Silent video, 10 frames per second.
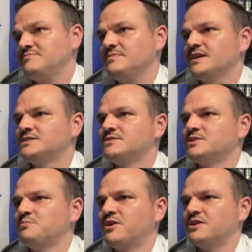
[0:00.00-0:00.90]
it's also
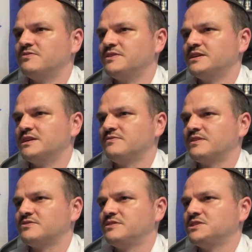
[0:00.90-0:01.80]
part of the
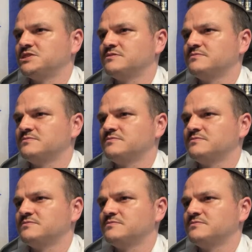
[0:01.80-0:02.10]
Litvak tradition.